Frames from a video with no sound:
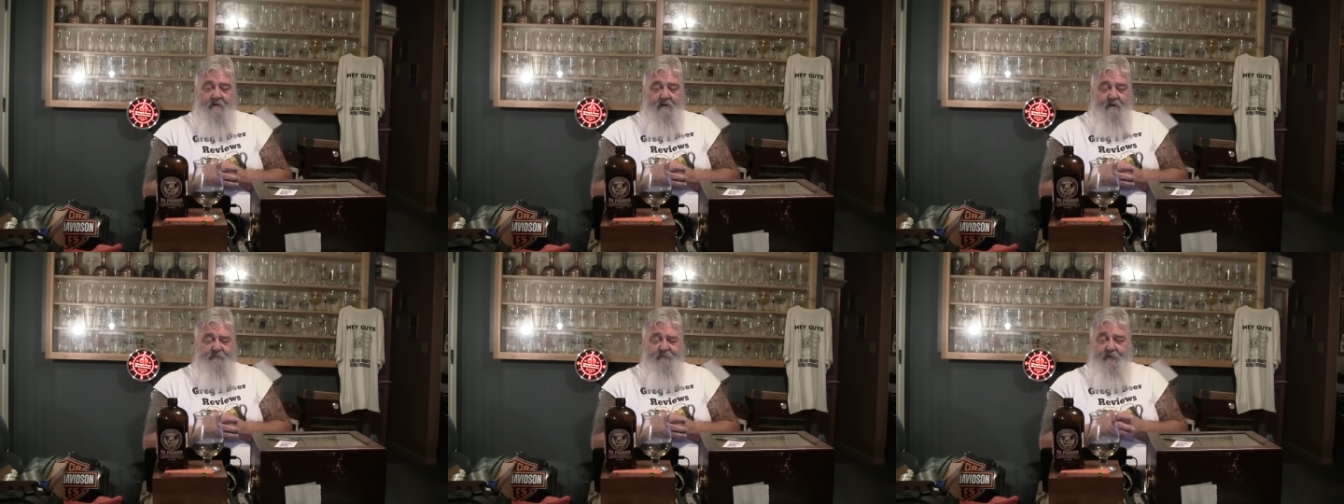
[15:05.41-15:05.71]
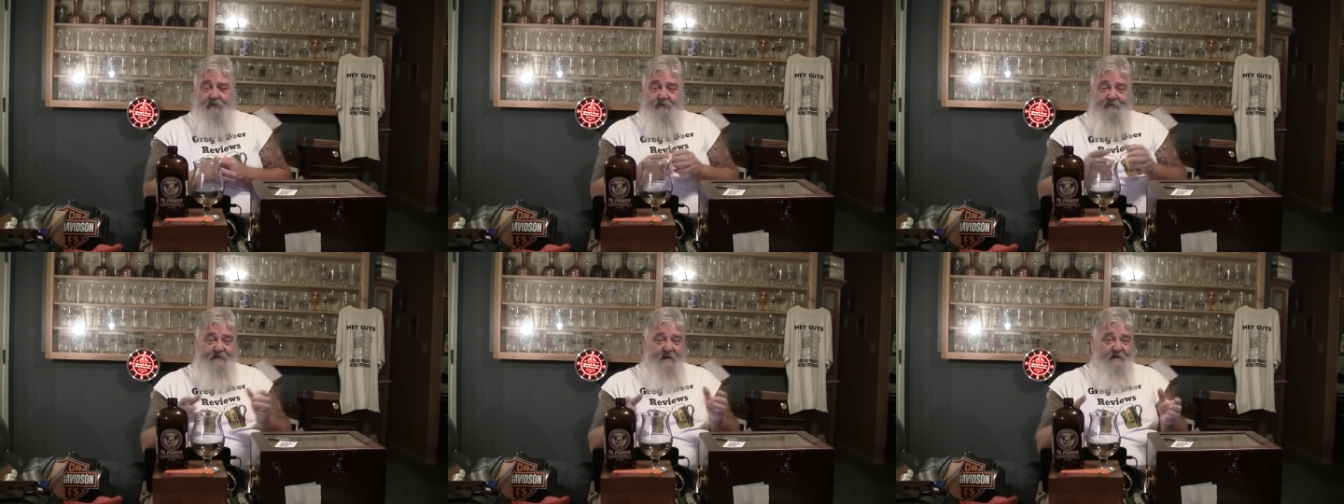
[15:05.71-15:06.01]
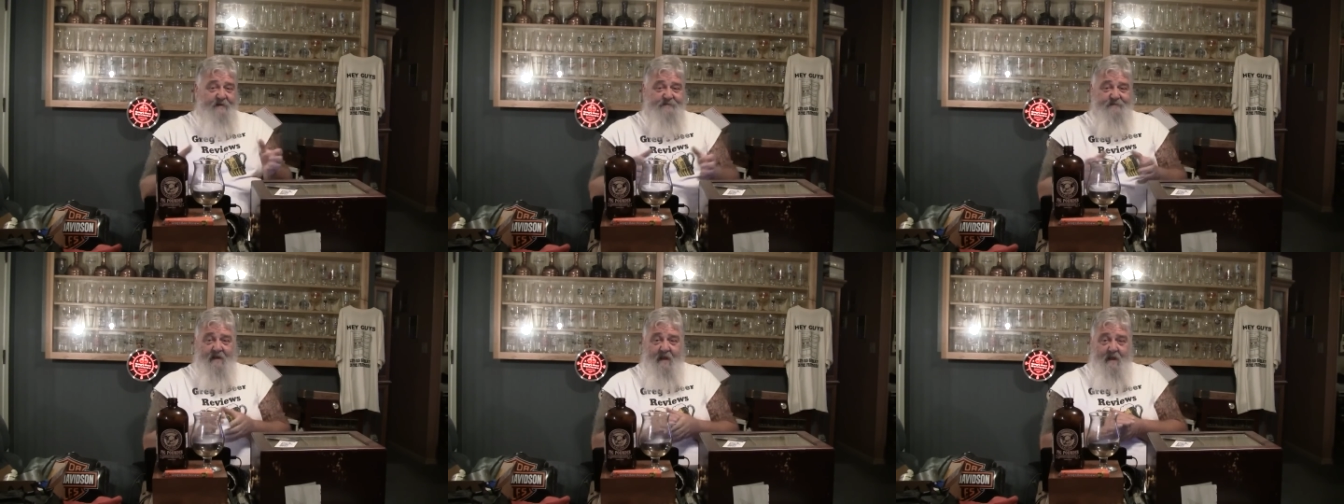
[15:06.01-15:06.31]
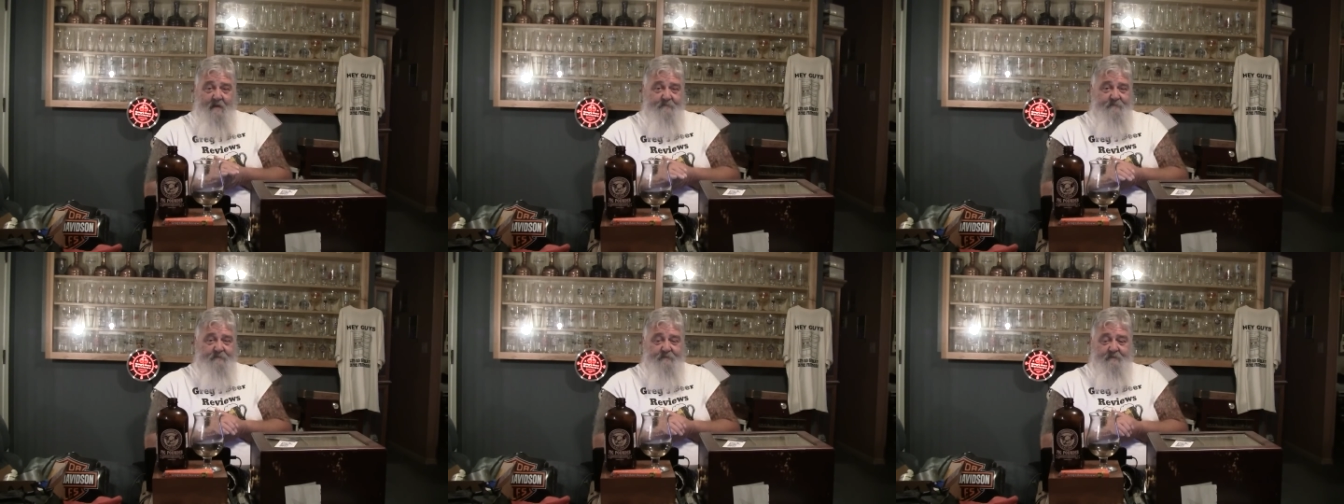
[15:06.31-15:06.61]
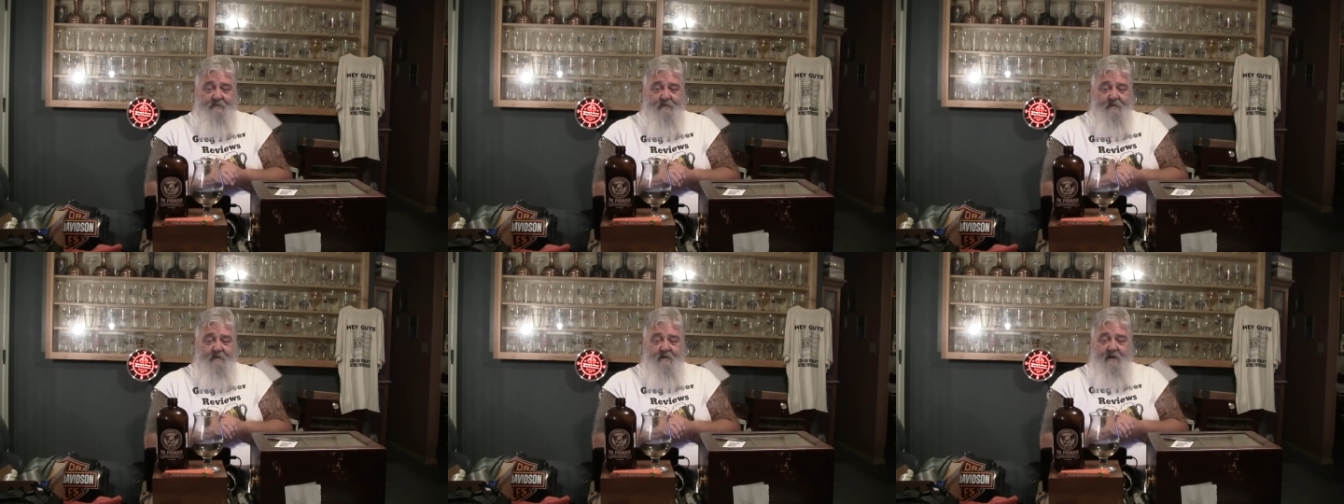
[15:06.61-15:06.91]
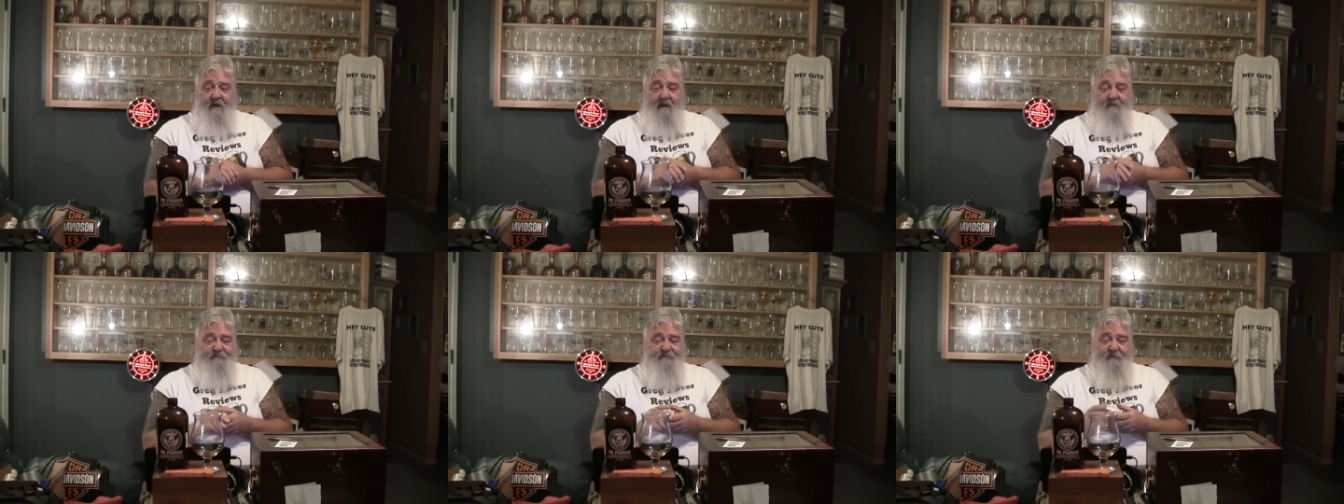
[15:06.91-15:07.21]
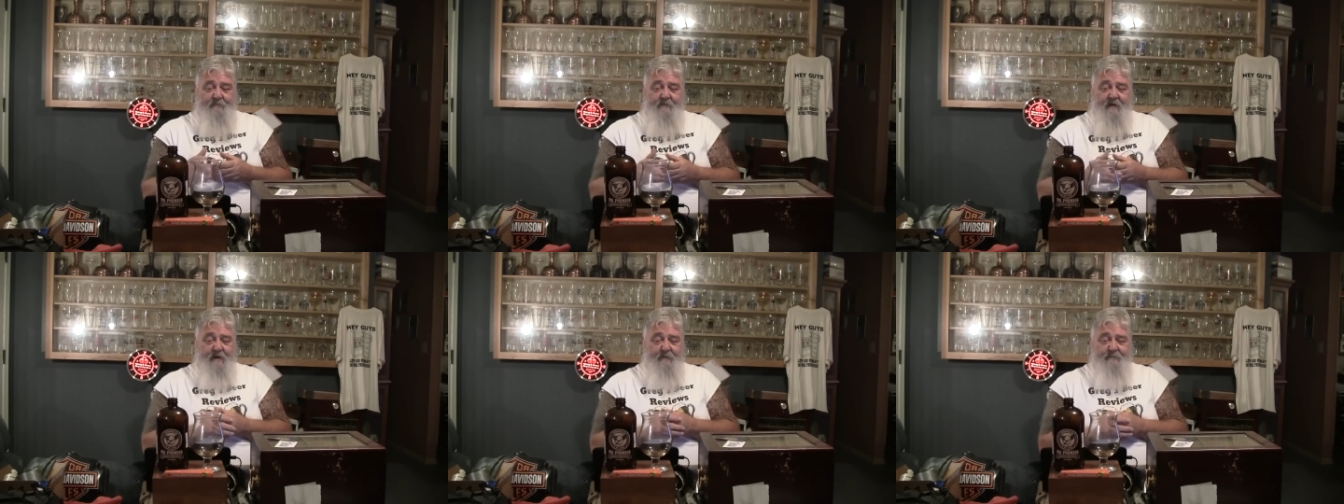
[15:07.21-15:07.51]
If you're going to take your time to have
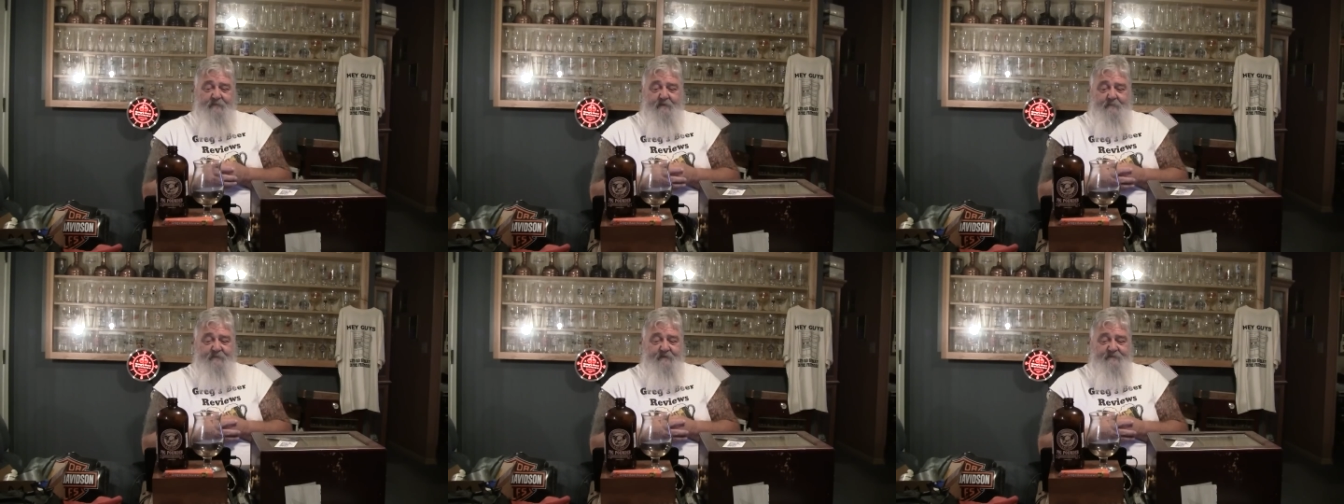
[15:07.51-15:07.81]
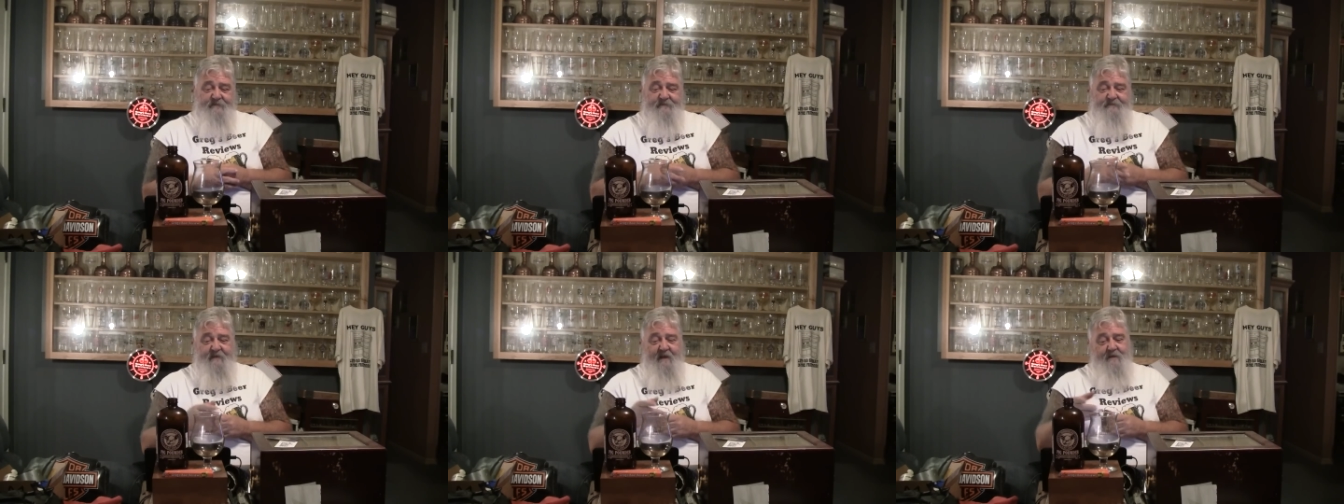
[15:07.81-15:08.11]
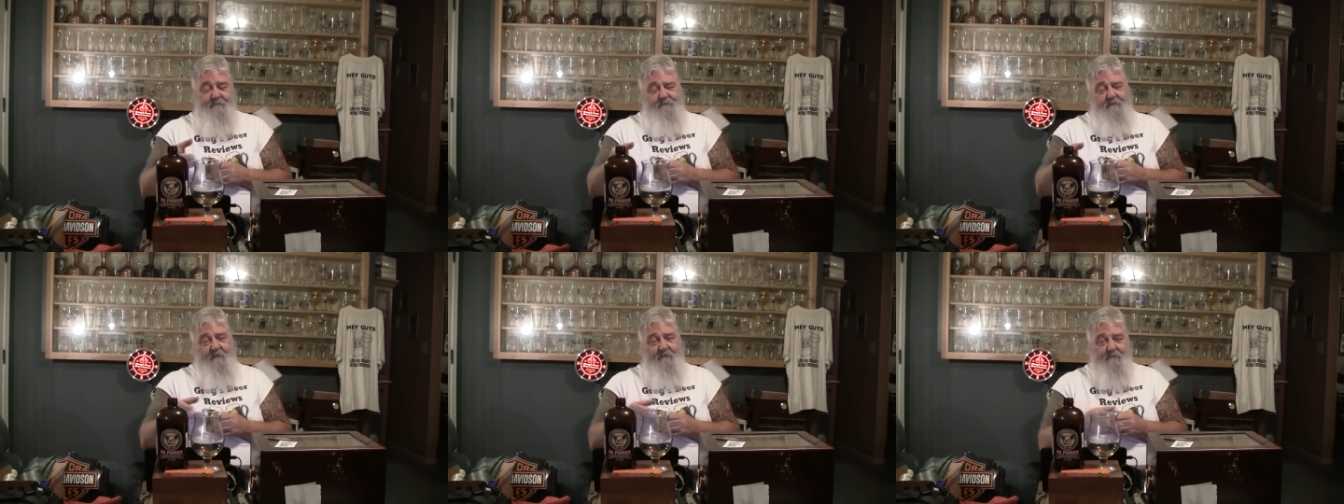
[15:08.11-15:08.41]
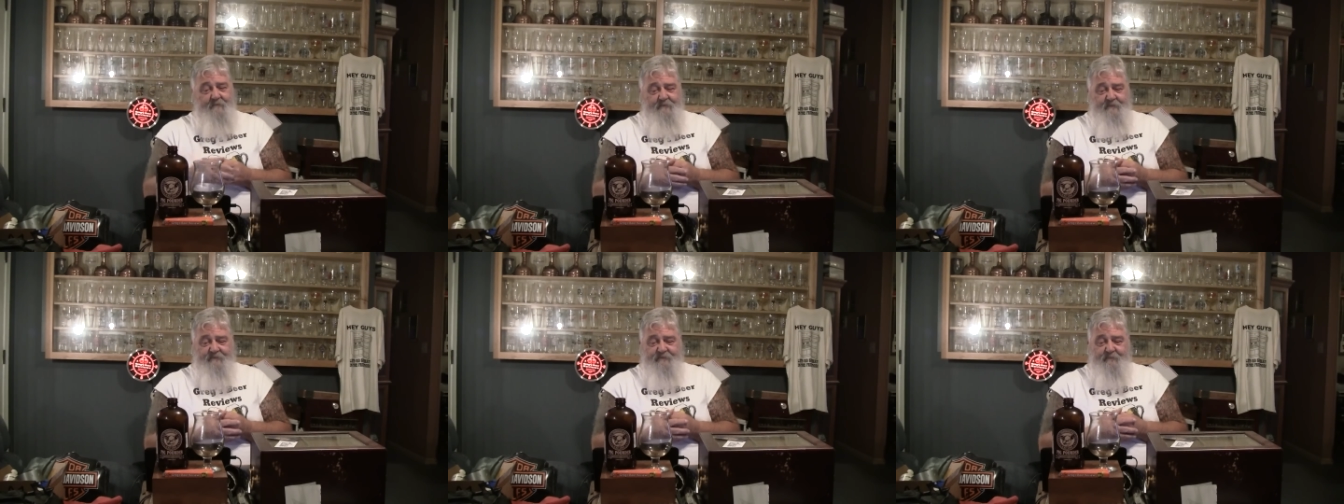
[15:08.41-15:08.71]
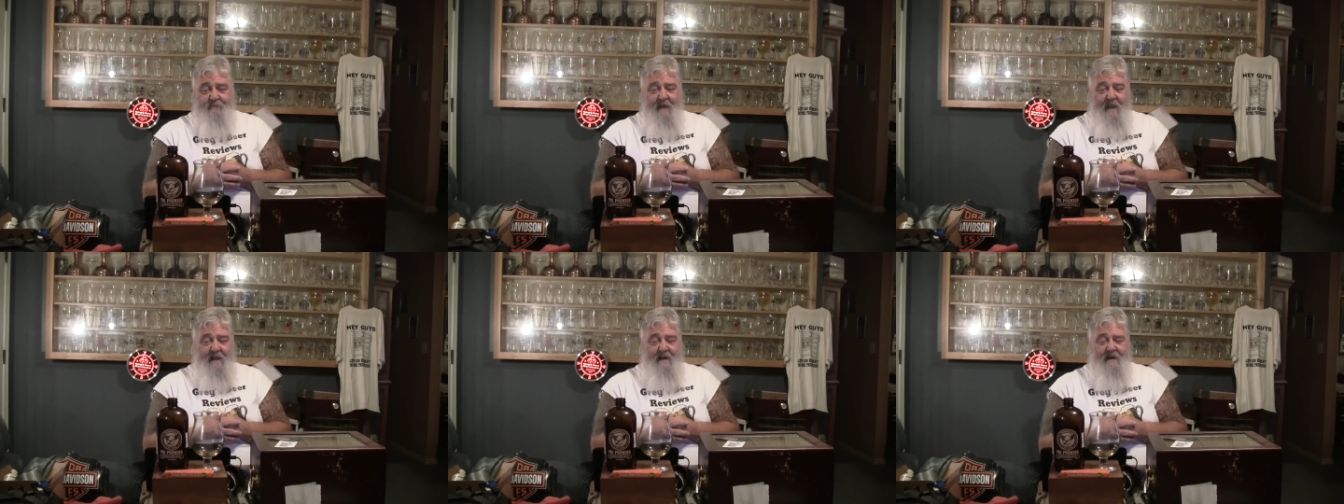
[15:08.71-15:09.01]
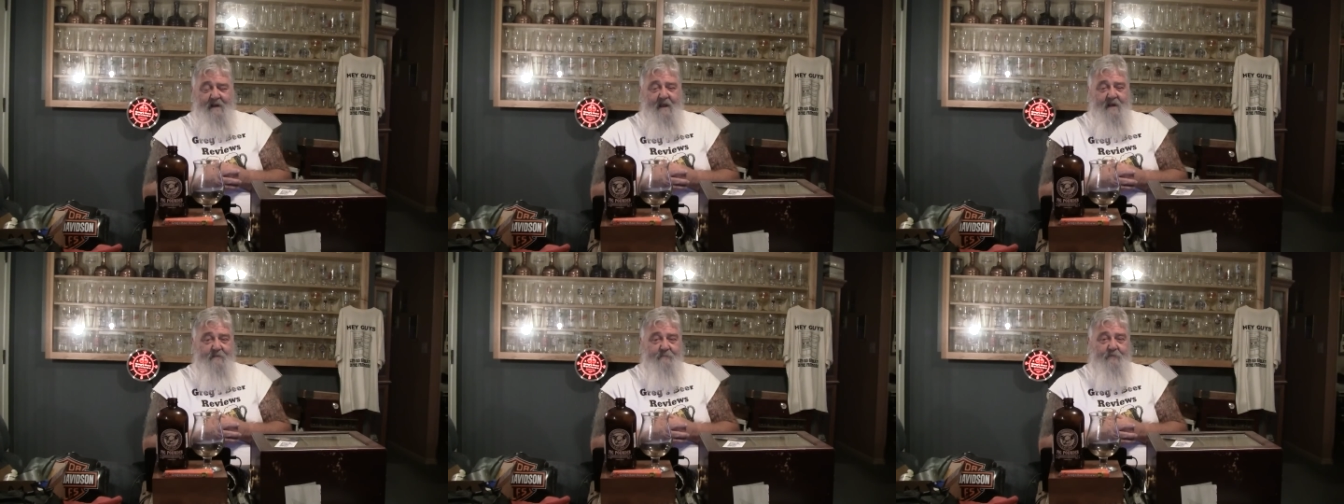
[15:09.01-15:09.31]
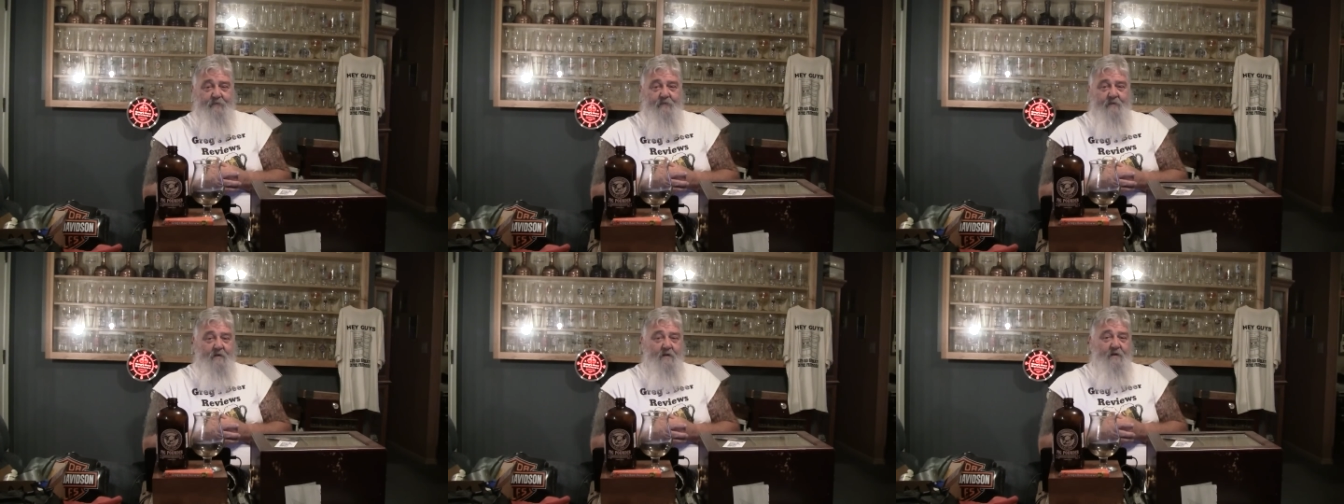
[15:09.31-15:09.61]
somebody put a piece of tape over this back
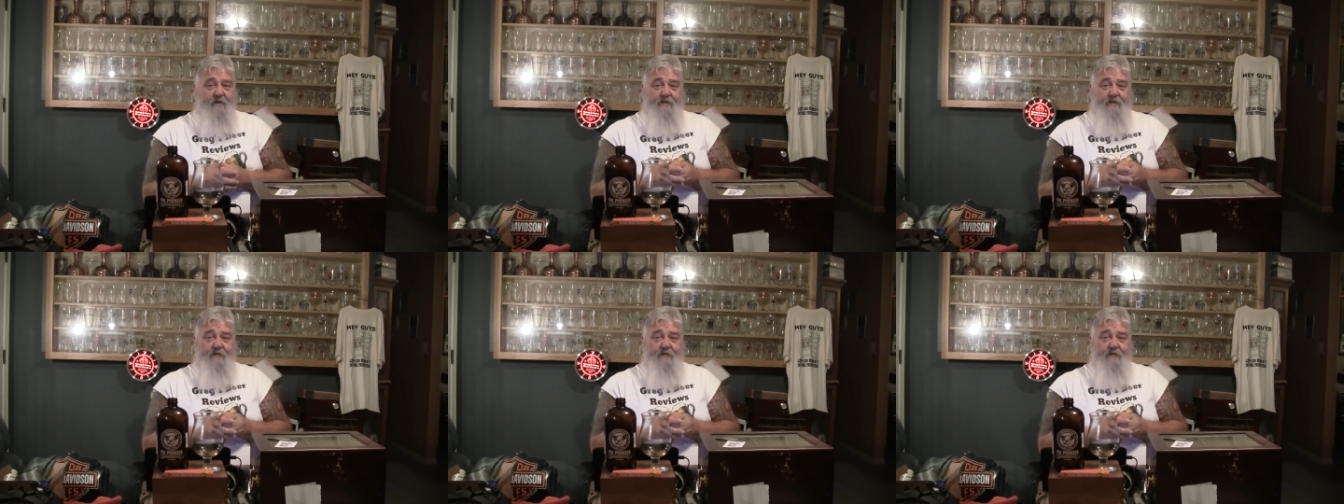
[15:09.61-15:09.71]
label,